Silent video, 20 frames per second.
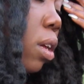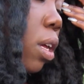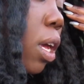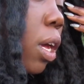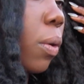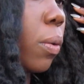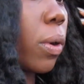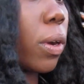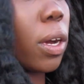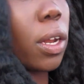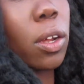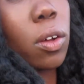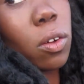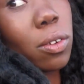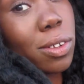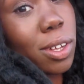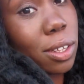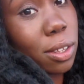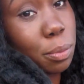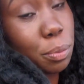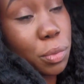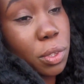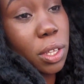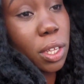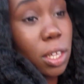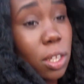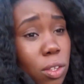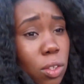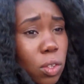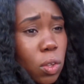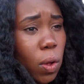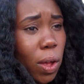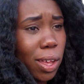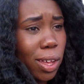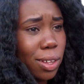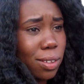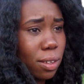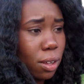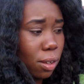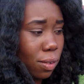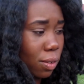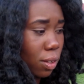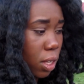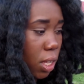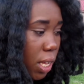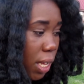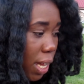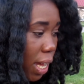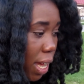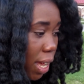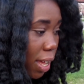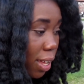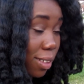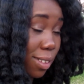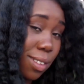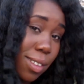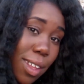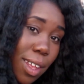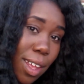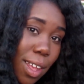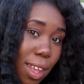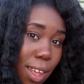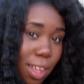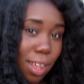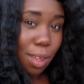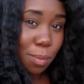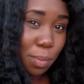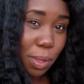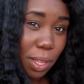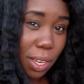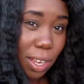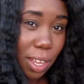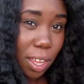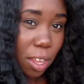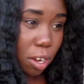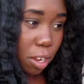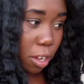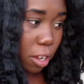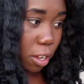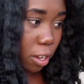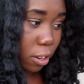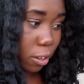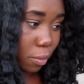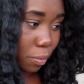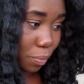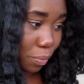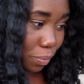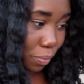Okay, we're gonna go get something to eat. So I guess I'll see you guys a bit later.